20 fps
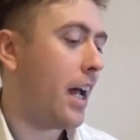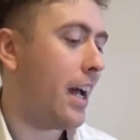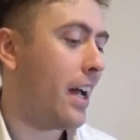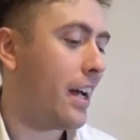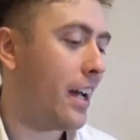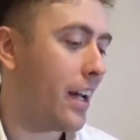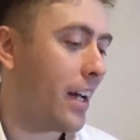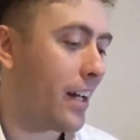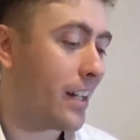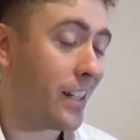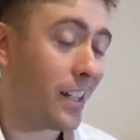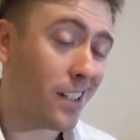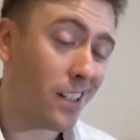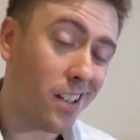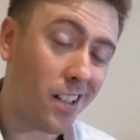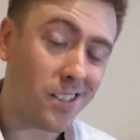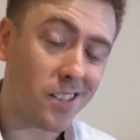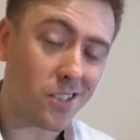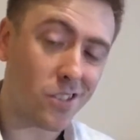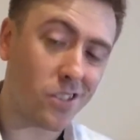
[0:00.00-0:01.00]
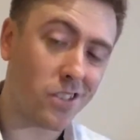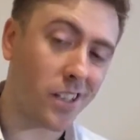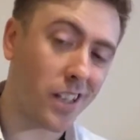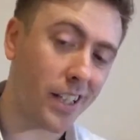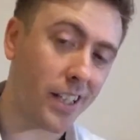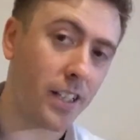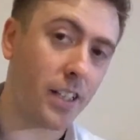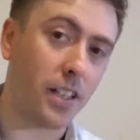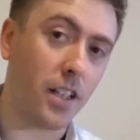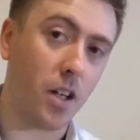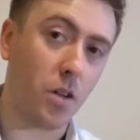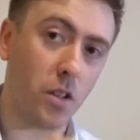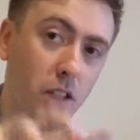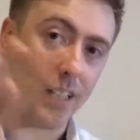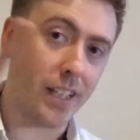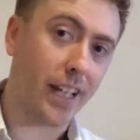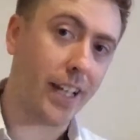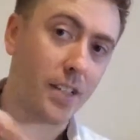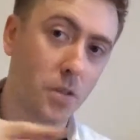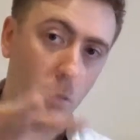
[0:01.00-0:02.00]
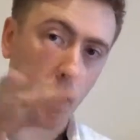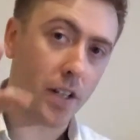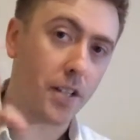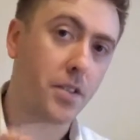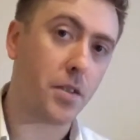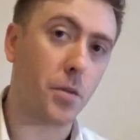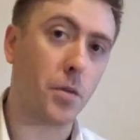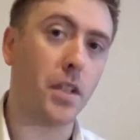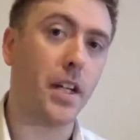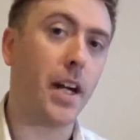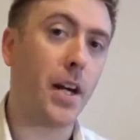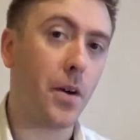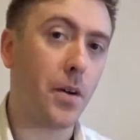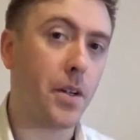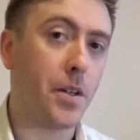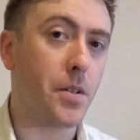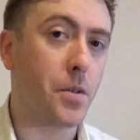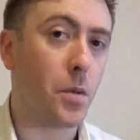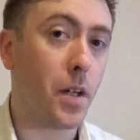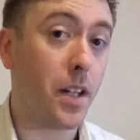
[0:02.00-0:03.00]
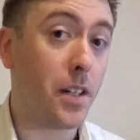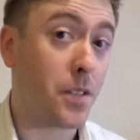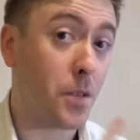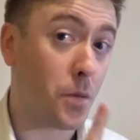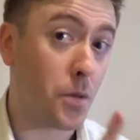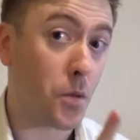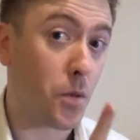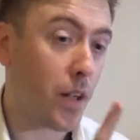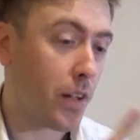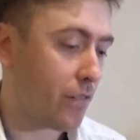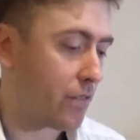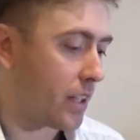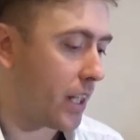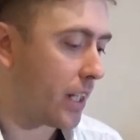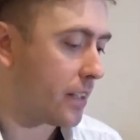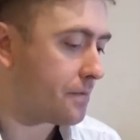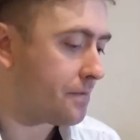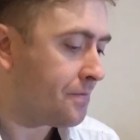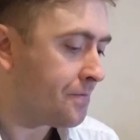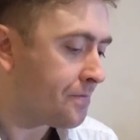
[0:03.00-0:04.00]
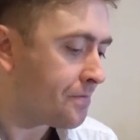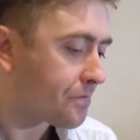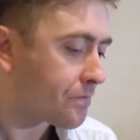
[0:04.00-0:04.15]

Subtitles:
and he can also just like he lays waste to an area as well, so he's great for that.